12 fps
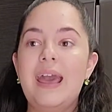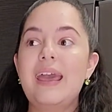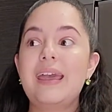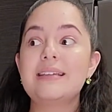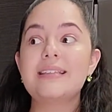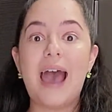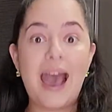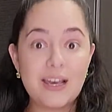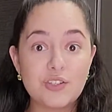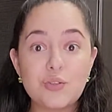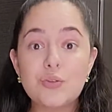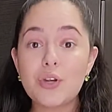and
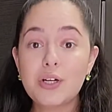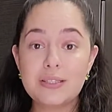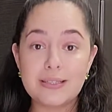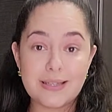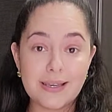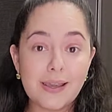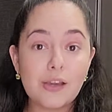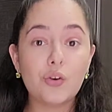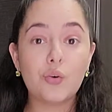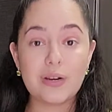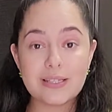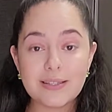as you start seeing it
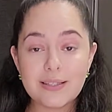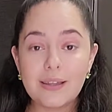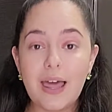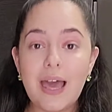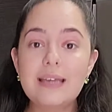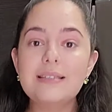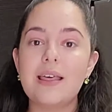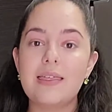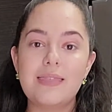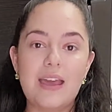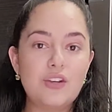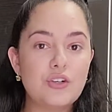crystallize,
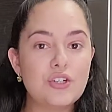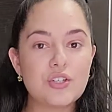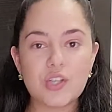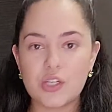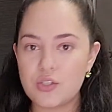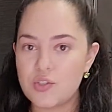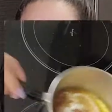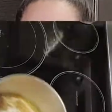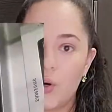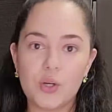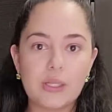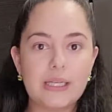then you're just gonna
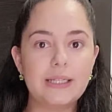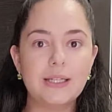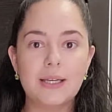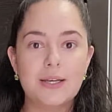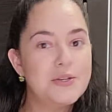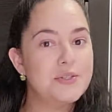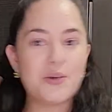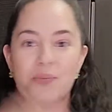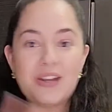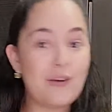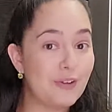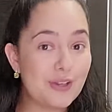swirl it. So
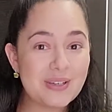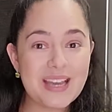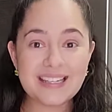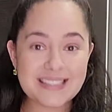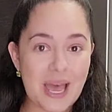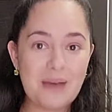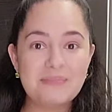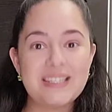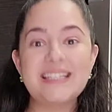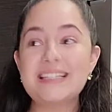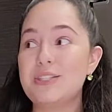whenever you get tempted